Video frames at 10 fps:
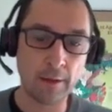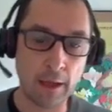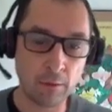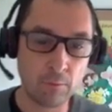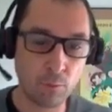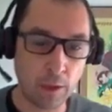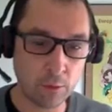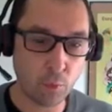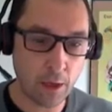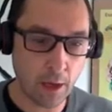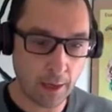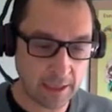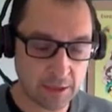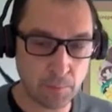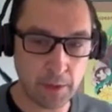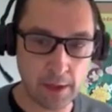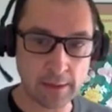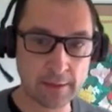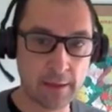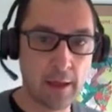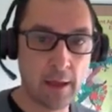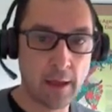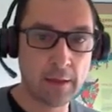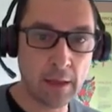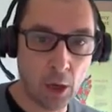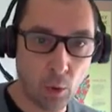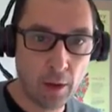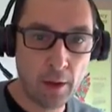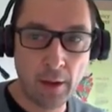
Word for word: than what we are experiencing now.